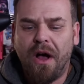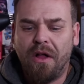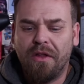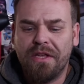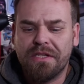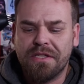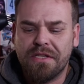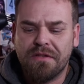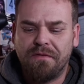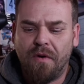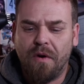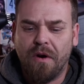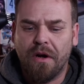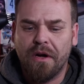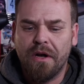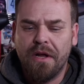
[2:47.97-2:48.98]
all this is
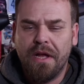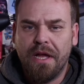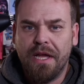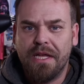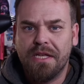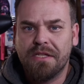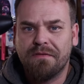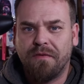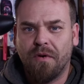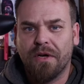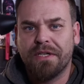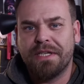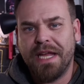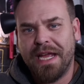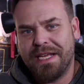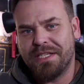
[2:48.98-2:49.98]
for is for
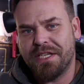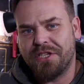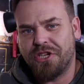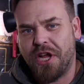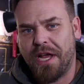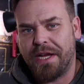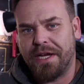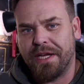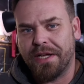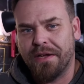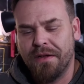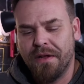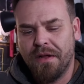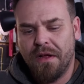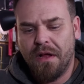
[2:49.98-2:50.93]
daisy chaining